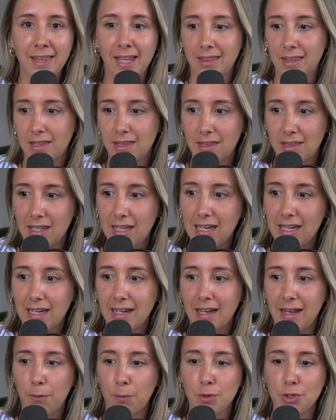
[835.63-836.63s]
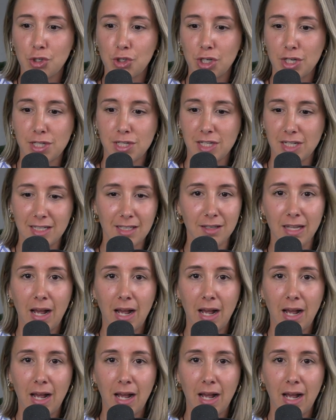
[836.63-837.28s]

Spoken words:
that the thing was just,